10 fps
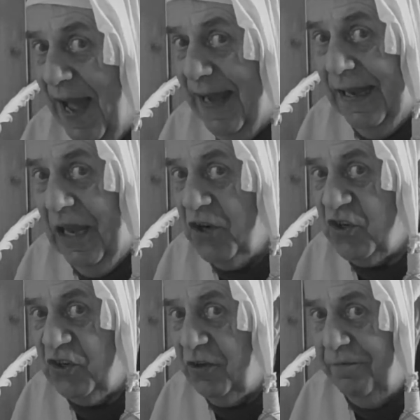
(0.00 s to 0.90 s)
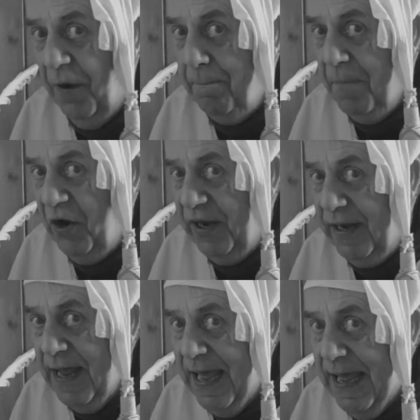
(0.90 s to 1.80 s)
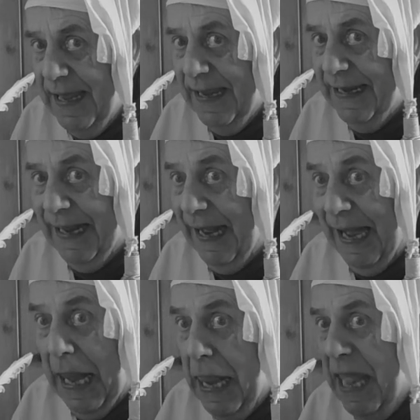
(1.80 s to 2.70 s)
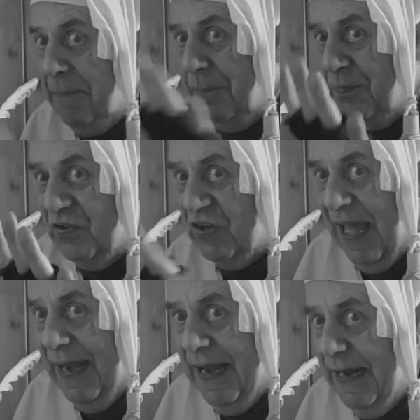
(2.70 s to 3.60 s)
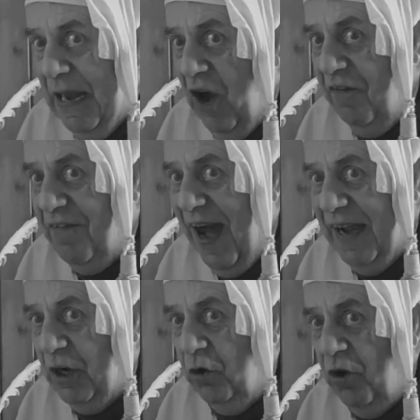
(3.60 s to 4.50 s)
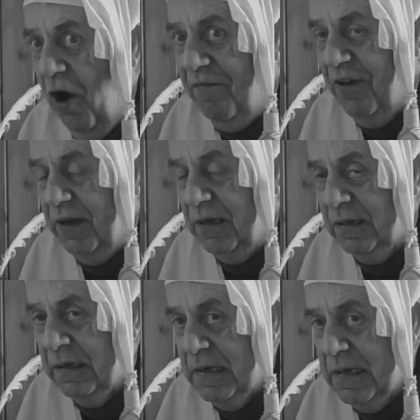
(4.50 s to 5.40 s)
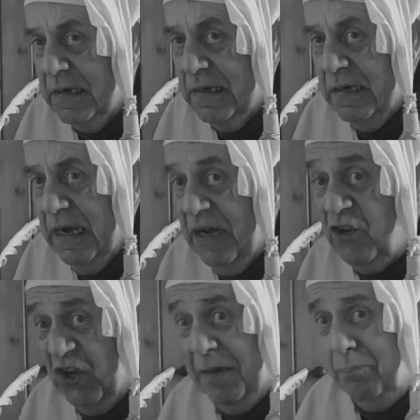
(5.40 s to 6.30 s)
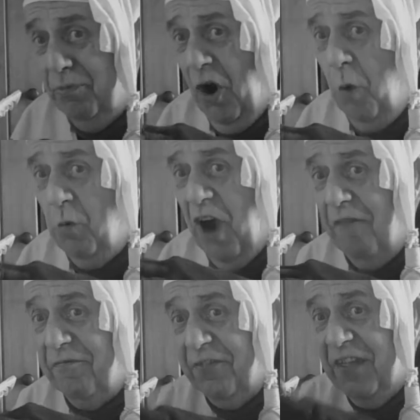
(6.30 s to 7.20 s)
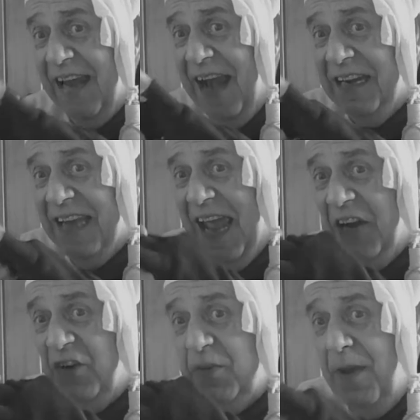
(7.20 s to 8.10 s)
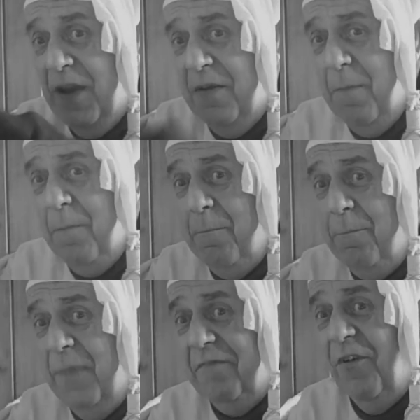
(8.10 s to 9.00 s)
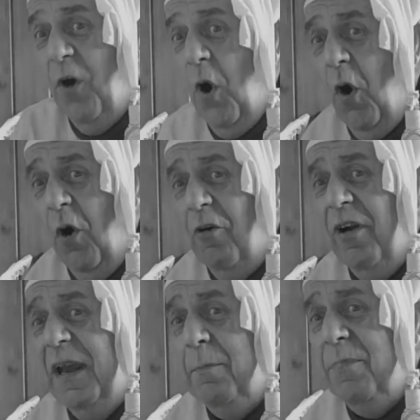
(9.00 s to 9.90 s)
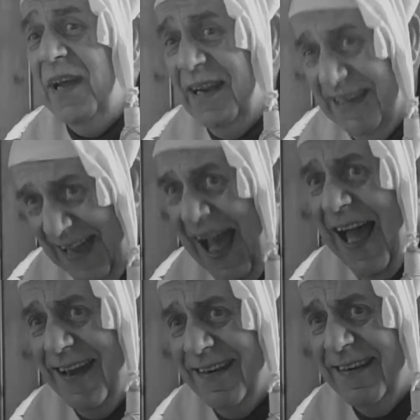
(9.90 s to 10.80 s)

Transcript: lust for money eclipsed any love I could offer, and she broke off the engagement before it began.